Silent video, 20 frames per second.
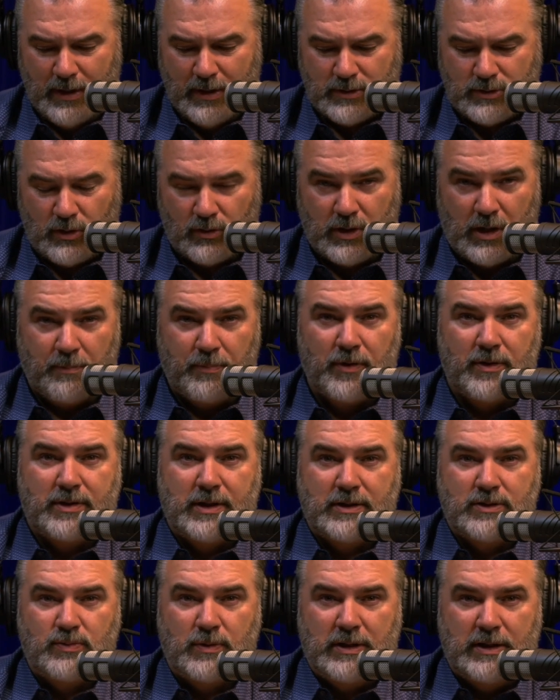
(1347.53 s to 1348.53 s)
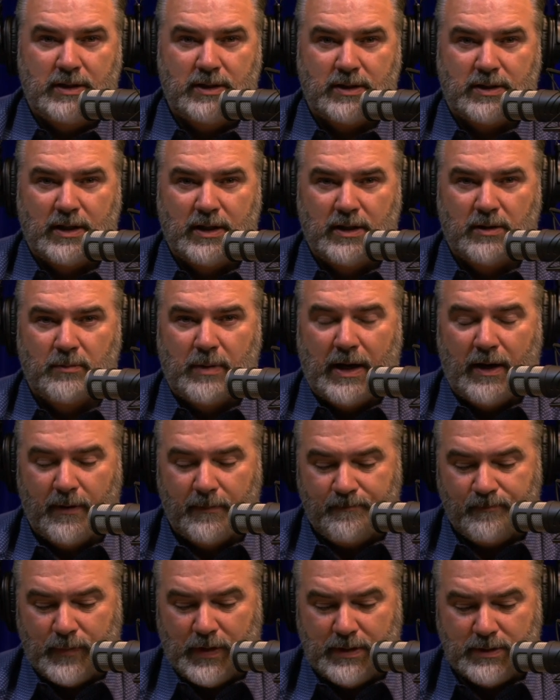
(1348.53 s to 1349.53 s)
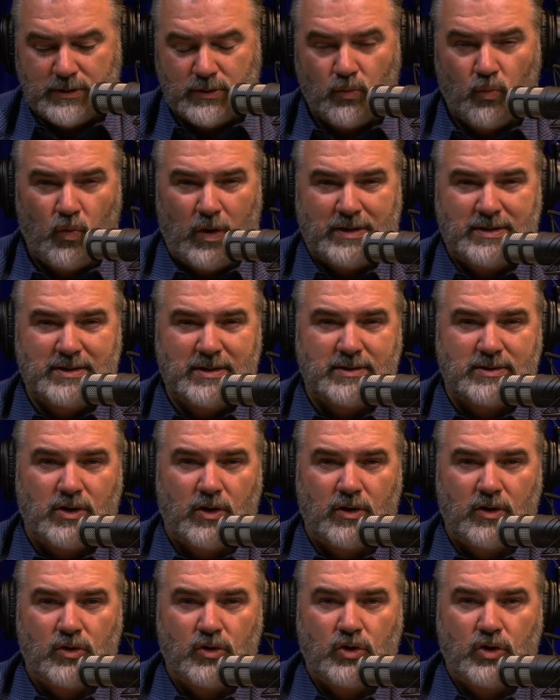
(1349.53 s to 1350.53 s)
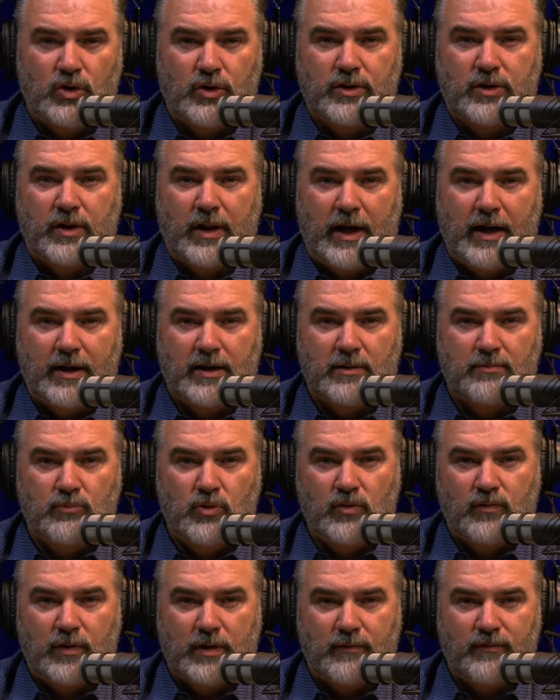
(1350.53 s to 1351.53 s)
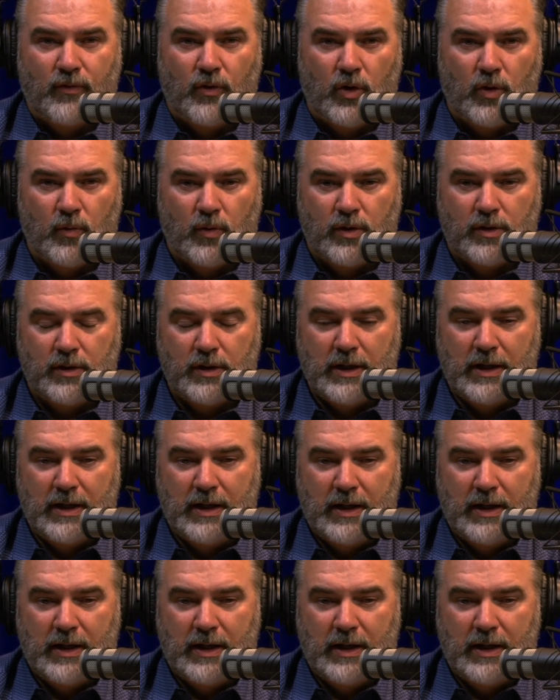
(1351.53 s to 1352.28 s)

So a couple of things we need to think about is, what's this going to look like moving forward?